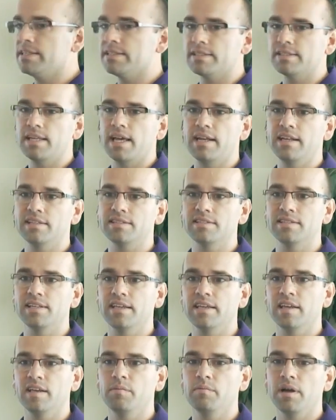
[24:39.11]
instead it's
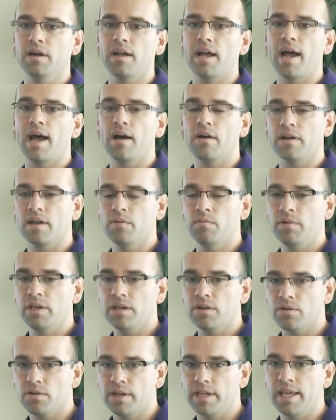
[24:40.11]
thinking about how can we
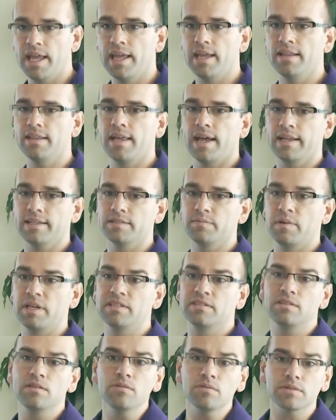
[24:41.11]
create that
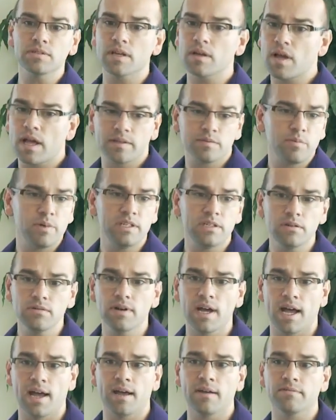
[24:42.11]
space. Because we do
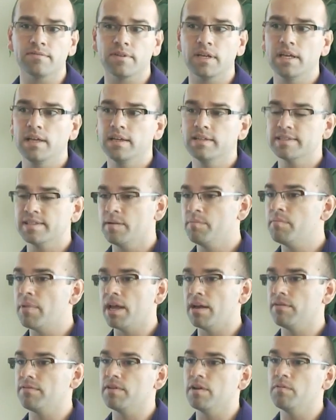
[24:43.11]
have some
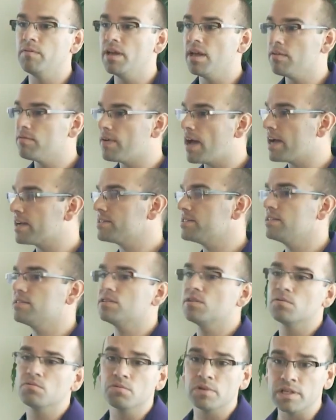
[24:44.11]
benefit. We have access
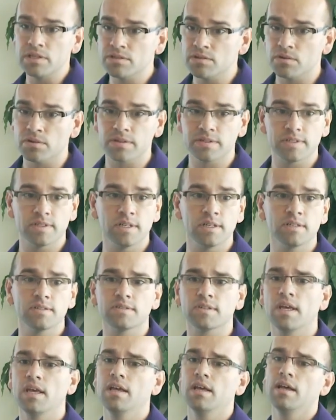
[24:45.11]
to
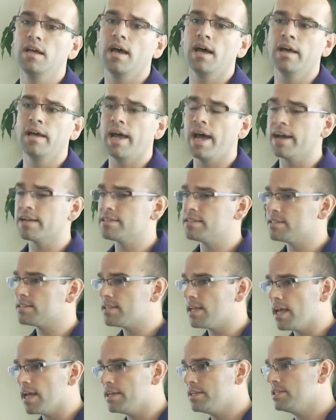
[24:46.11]
resources, access
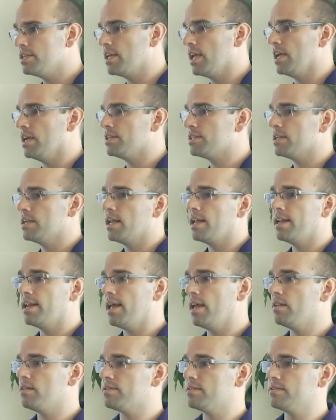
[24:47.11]
to education,
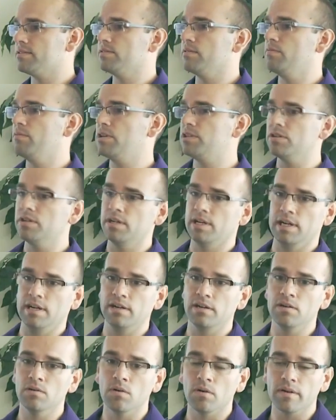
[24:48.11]
and so we shouldn't
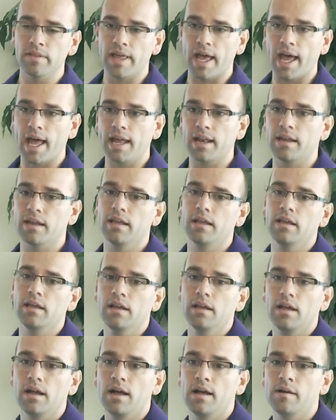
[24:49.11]
ignore that.
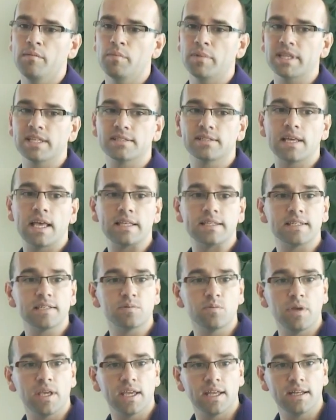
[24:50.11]
But the sense
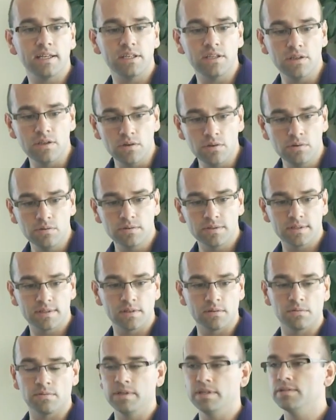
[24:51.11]
is we can use
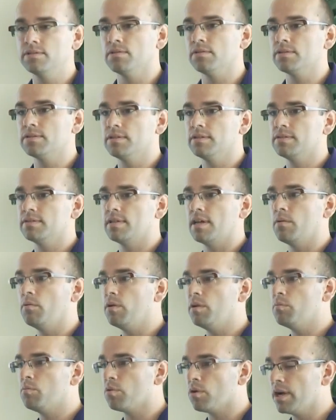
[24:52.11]
the resources that
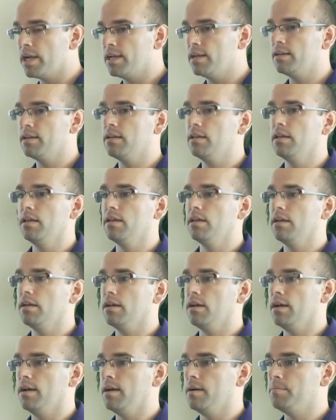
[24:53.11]
we bring
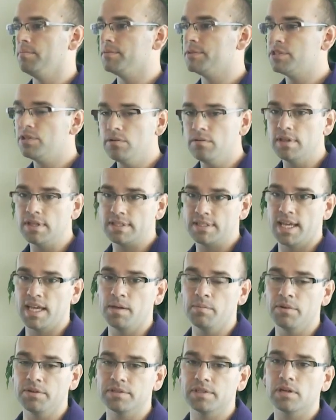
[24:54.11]
to the
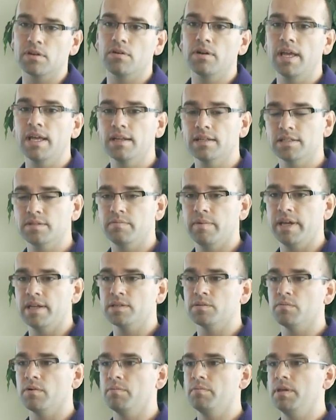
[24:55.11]
table to create a
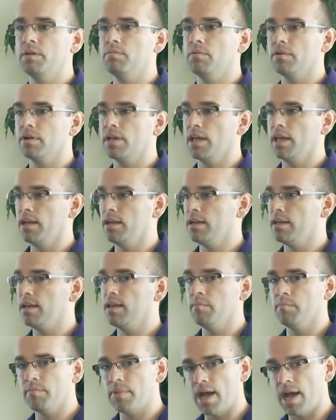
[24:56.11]
space where people can
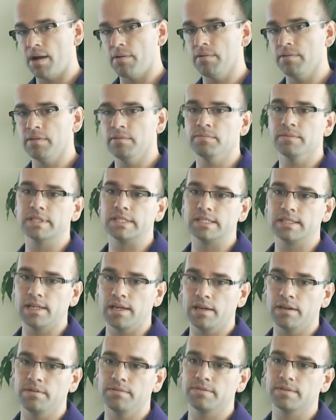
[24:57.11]
empower
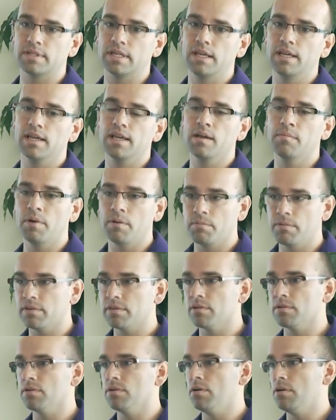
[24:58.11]
themselves, come up
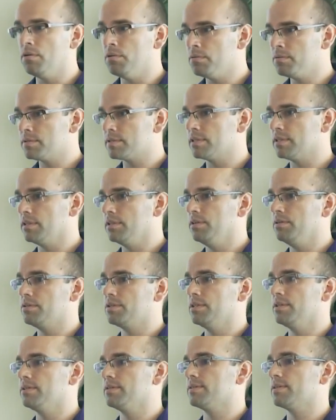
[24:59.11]
with their own
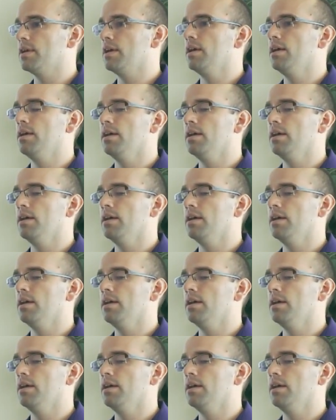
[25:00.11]
solutions,